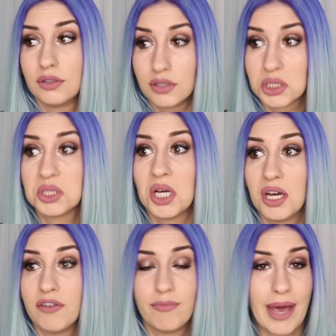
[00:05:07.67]

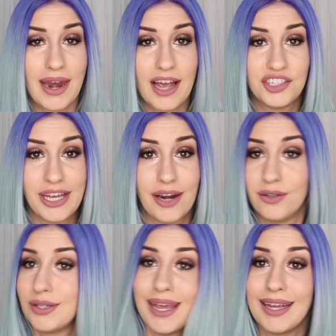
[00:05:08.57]
matte eyeshadow and
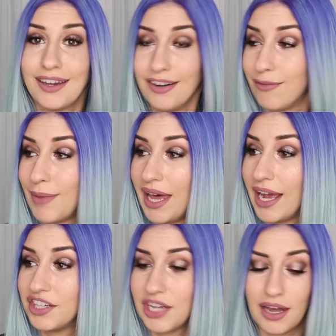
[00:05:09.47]
you can't get enough matte
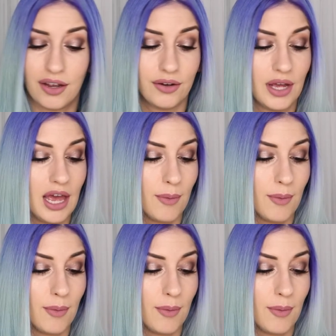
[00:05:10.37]
eyeshadow,